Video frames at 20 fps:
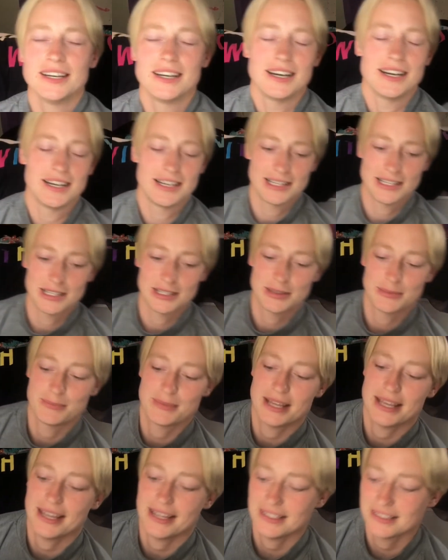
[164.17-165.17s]

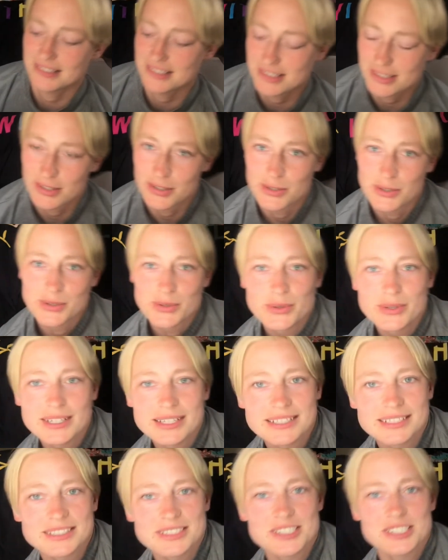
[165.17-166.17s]
And so
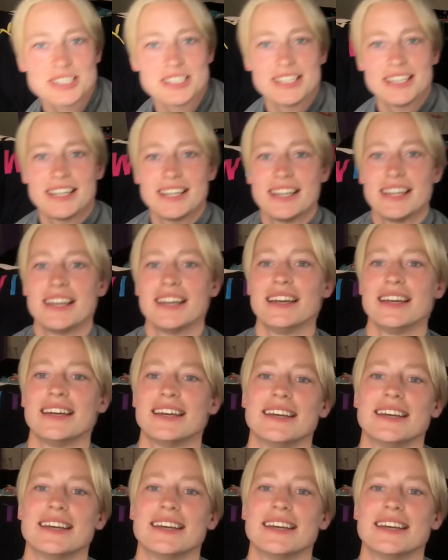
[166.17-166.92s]
she